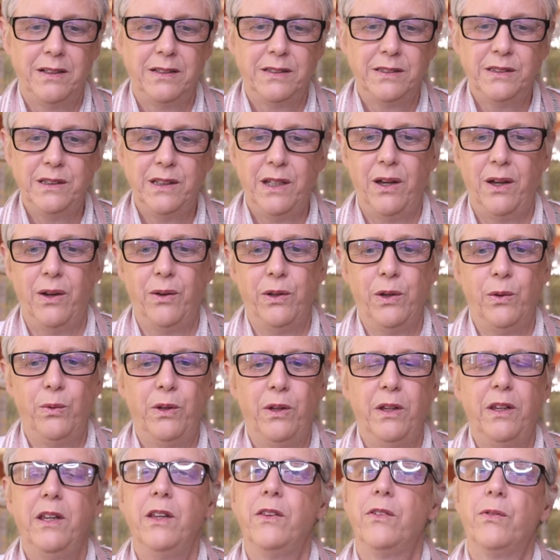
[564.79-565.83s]
No,
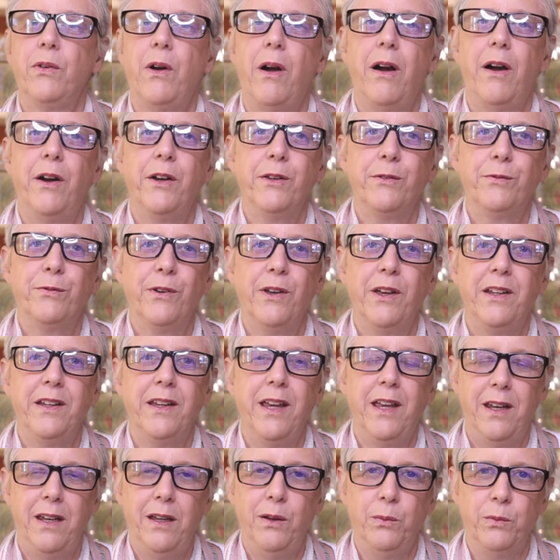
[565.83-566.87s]
it's hard to find
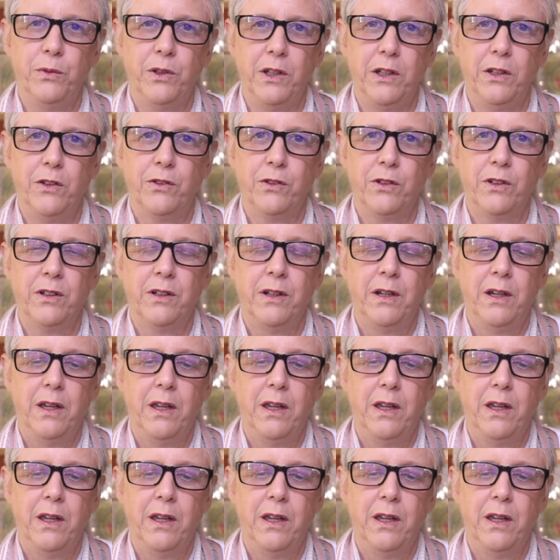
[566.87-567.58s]
any teacher.